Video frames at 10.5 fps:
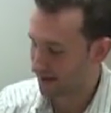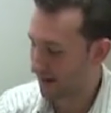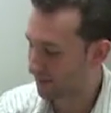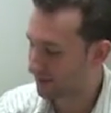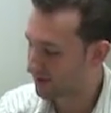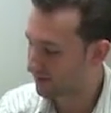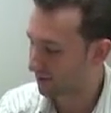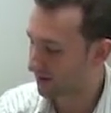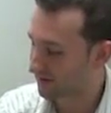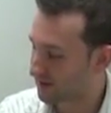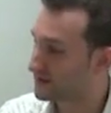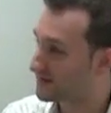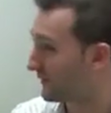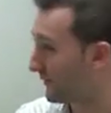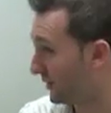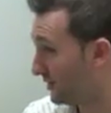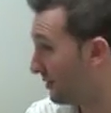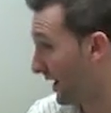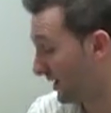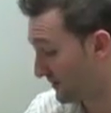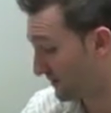Now I'm going to give one of these for you
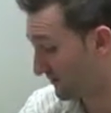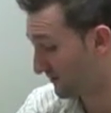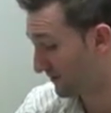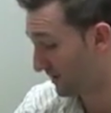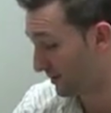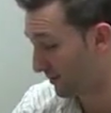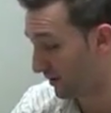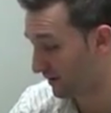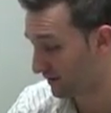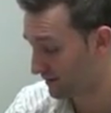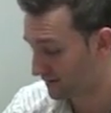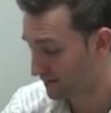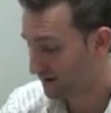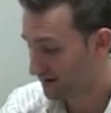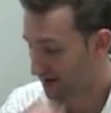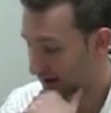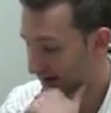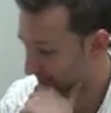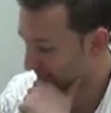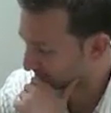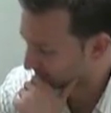and your partner.
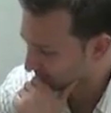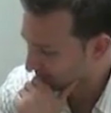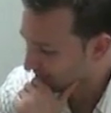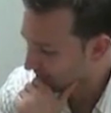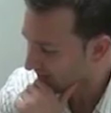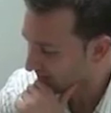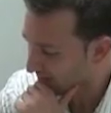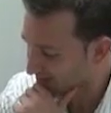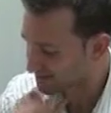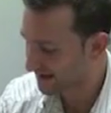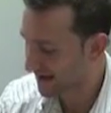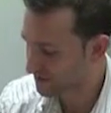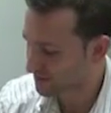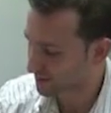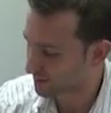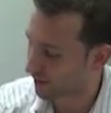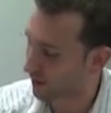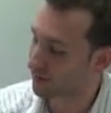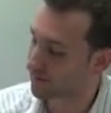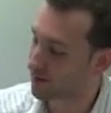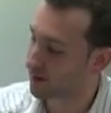But this allows you to put
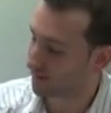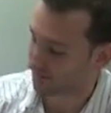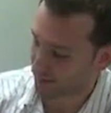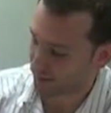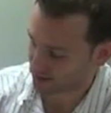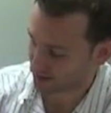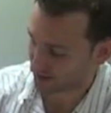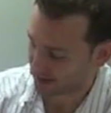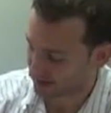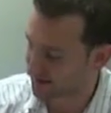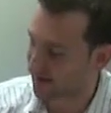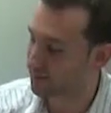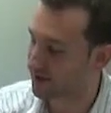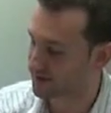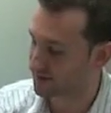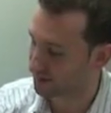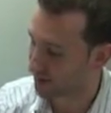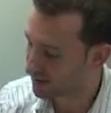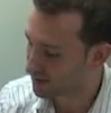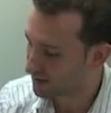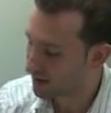all of your information in a safe place as
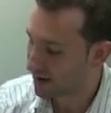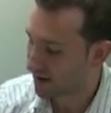well